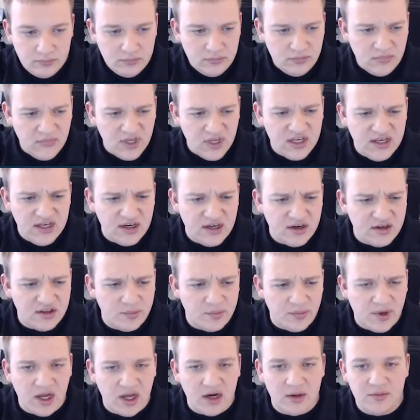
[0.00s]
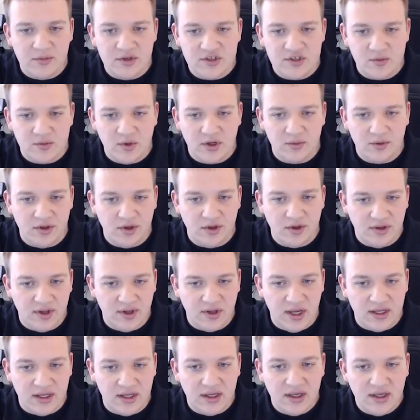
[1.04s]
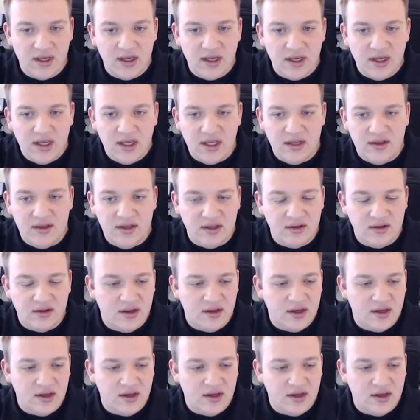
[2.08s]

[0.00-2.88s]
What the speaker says: And here at the bottom is what it would look like in the